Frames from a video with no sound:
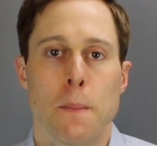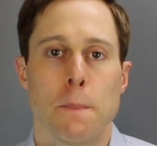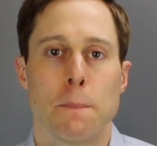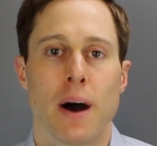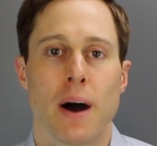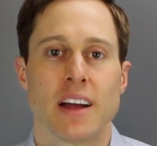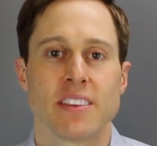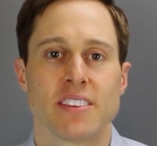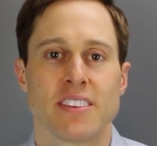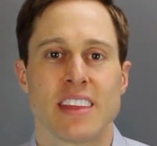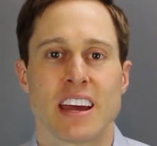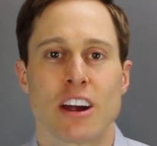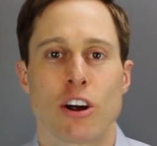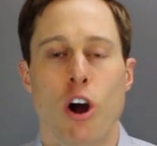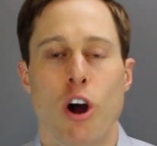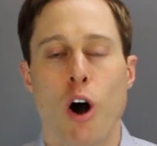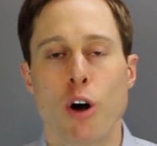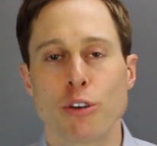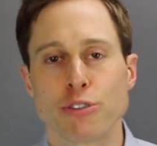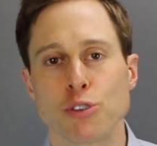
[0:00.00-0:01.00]
but they're
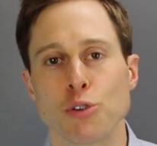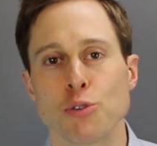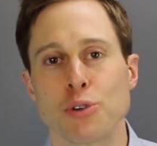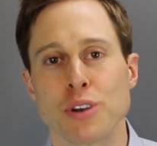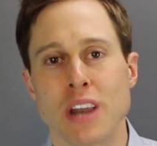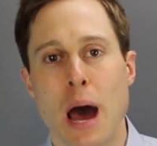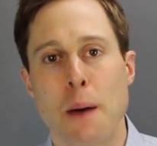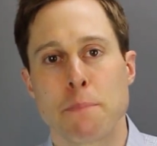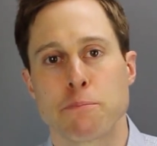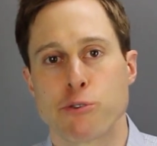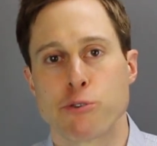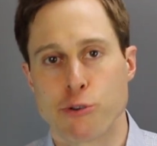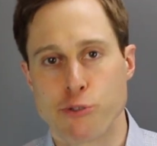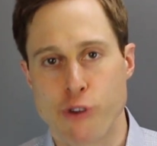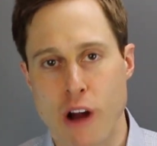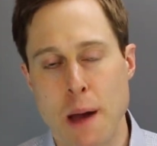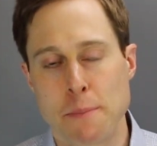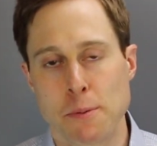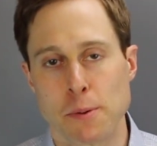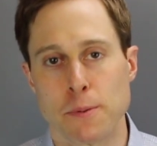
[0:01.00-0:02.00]
also not
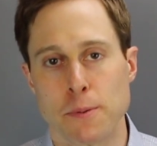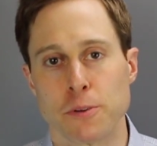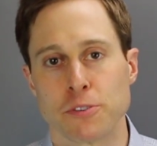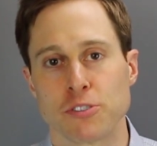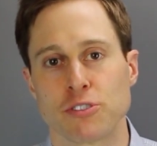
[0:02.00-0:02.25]
programmable.